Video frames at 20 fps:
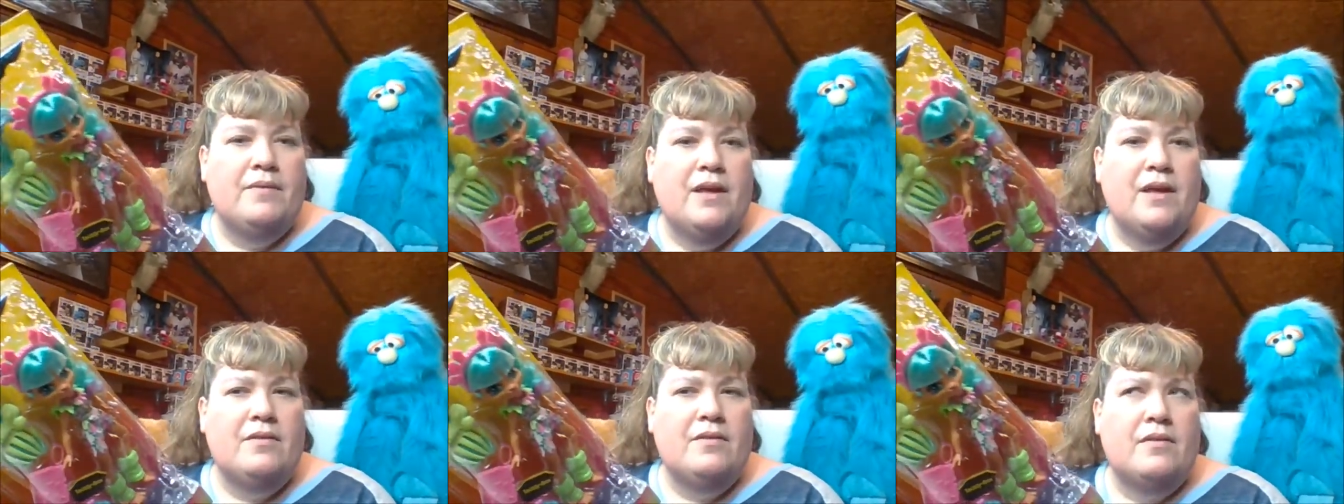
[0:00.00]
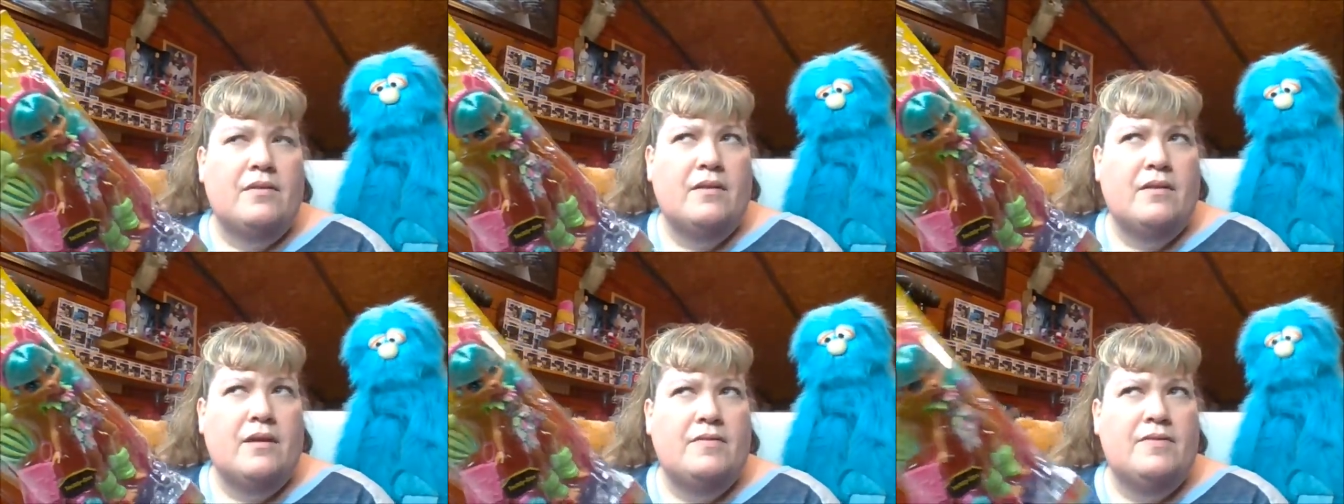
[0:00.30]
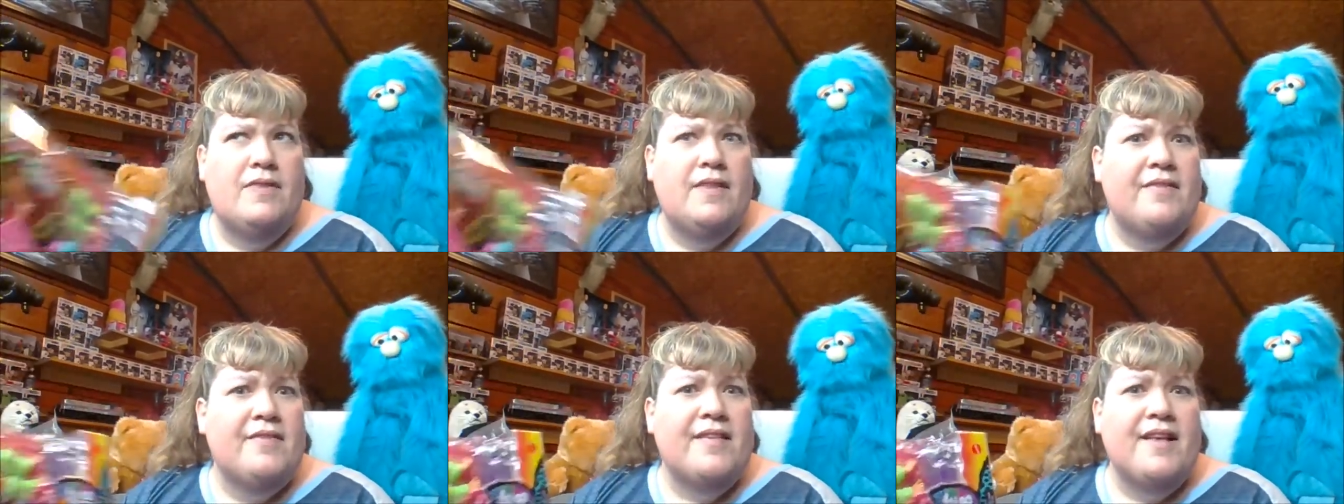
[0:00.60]
it's
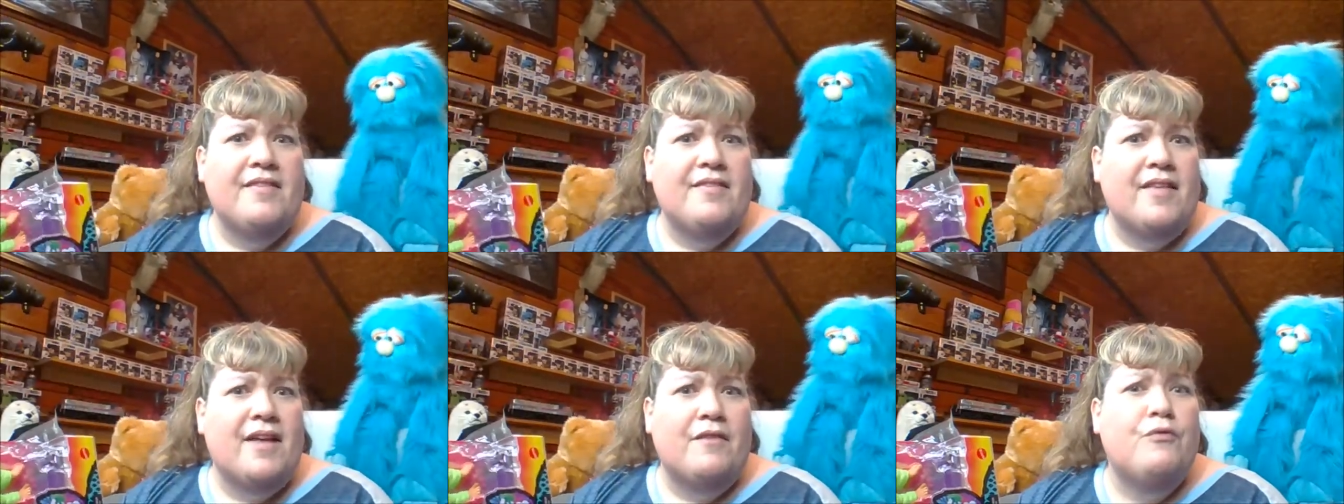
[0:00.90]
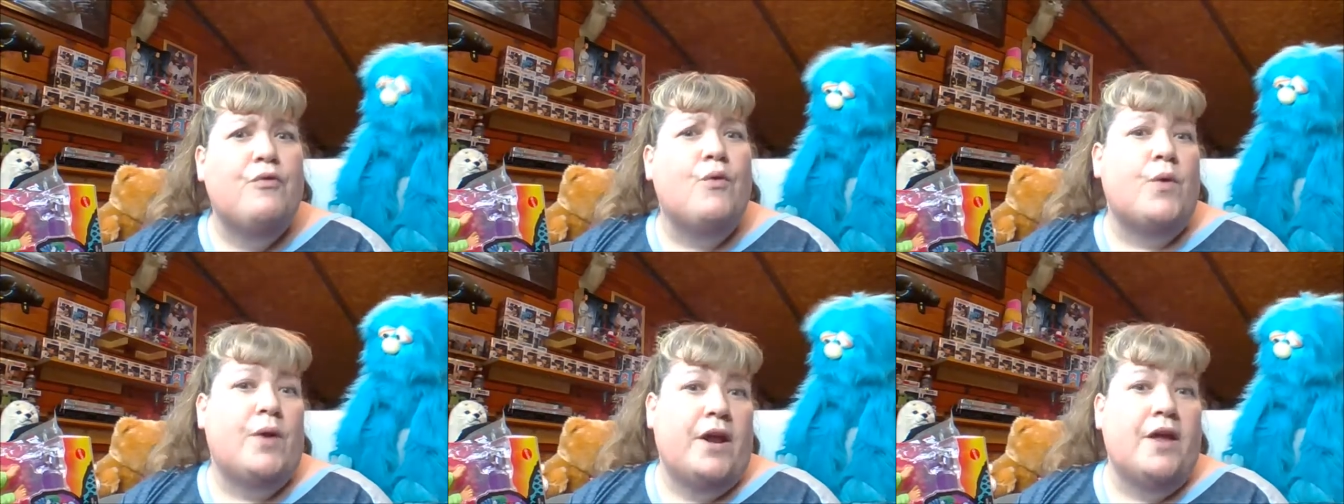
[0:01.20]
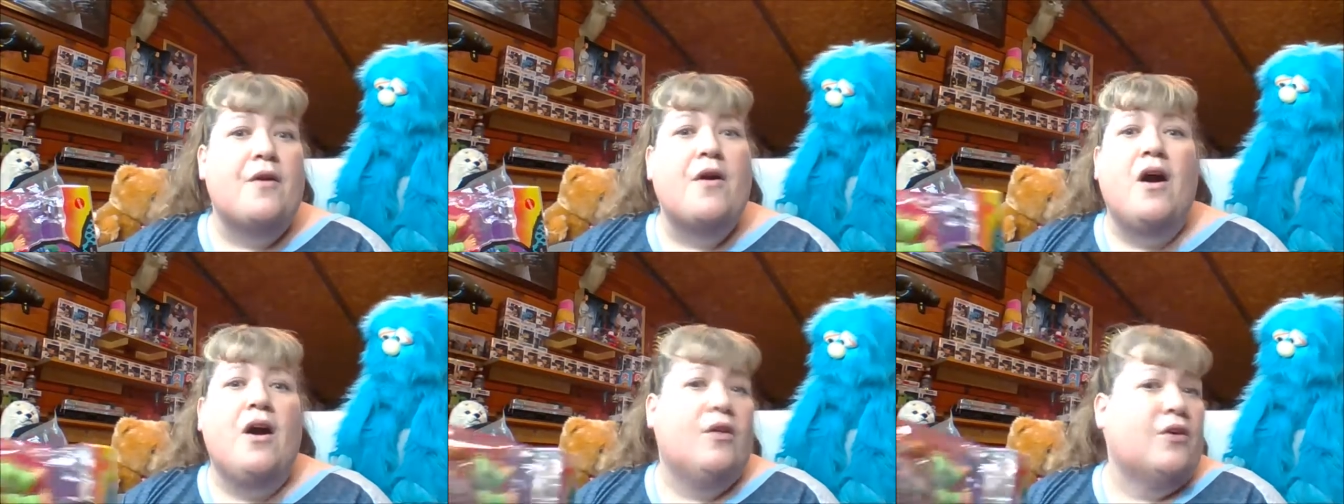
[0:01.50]
the set's like forty
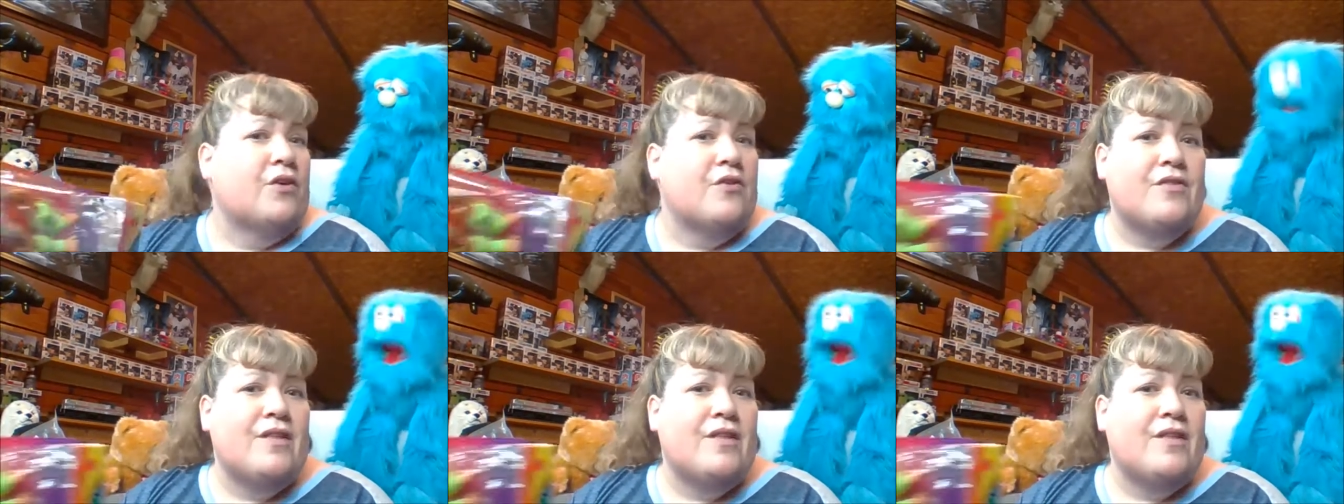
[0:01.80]
dollars.